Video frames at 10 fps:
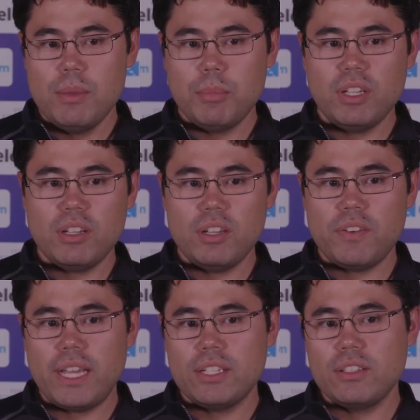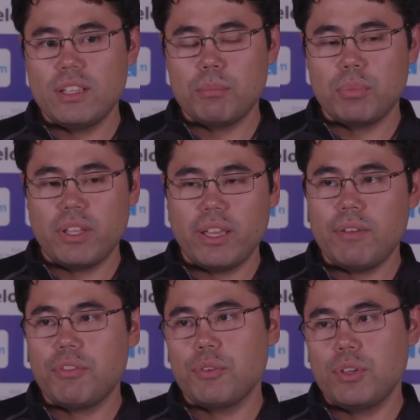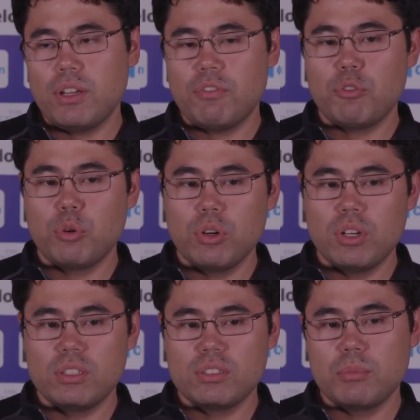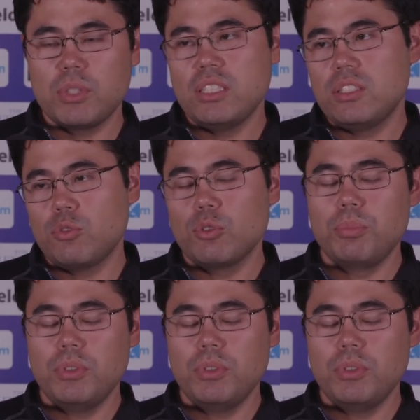but he kind of had to then play f3, f4, and some knight c4,